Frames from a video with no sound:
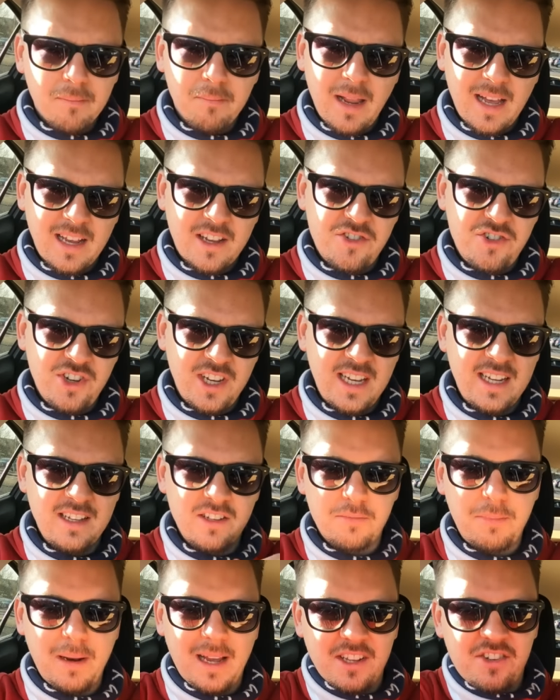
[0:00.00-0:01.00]
Black
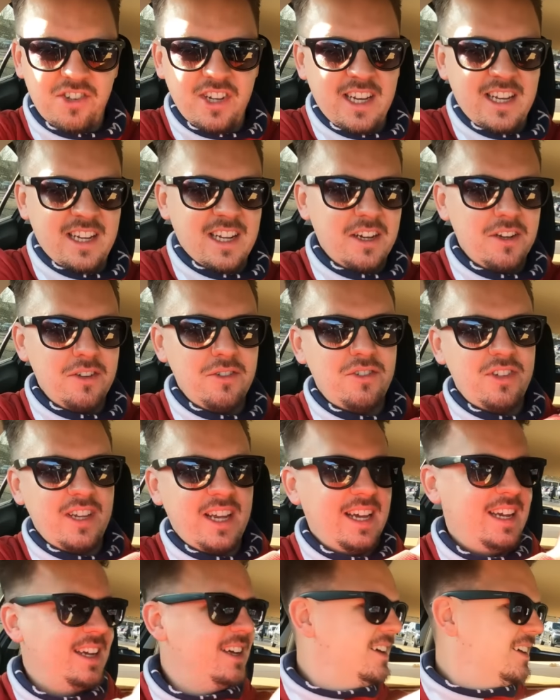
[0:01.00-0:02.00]
jeans, black chinos,
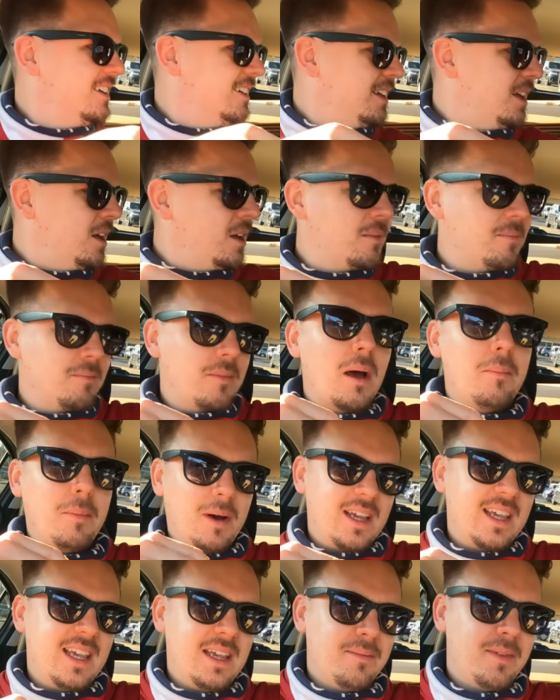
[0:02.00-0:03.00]
yeah. I
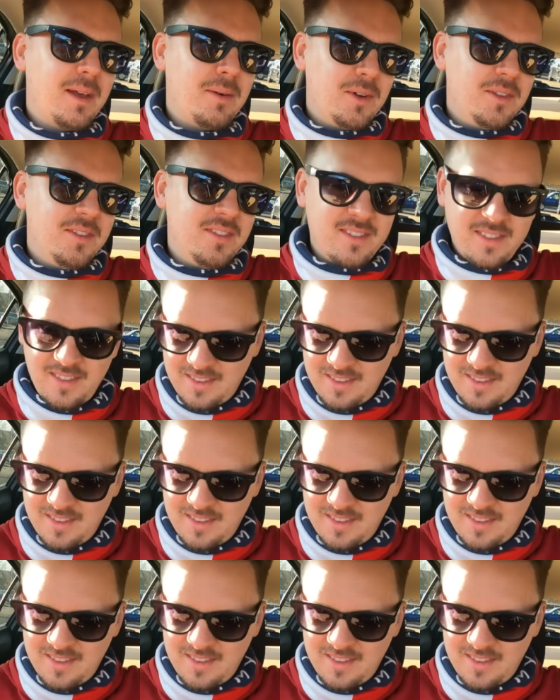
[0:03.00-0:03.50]
might keep that one.